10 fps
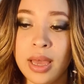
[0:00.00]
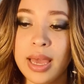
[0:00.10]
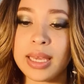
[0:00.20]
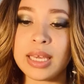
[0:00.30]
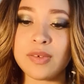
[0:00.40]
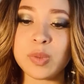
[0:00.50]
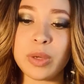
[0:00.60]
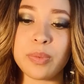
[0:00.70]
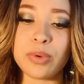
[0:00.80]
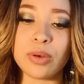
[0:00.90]
It gives
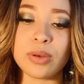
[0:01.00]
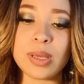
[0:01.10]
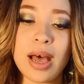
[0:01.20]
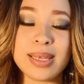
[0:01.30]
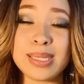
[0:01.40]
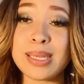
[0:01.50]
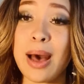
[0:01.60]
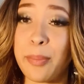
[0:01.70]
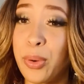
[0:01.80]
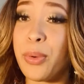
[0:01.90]
people
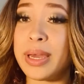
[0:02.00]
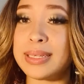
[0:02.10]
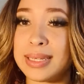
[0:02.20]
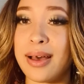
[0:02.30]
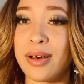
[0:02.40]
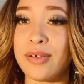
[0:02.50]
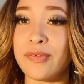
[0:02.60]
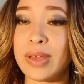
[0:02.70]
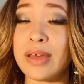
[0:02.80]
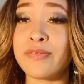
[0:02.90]
a point
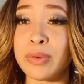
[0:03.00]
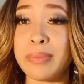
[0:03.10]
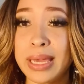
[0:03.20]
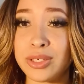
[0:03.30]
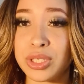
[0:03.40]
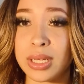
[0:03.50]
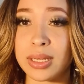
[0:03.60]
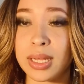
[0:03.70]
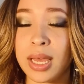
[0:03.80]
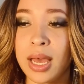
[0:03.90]
of information,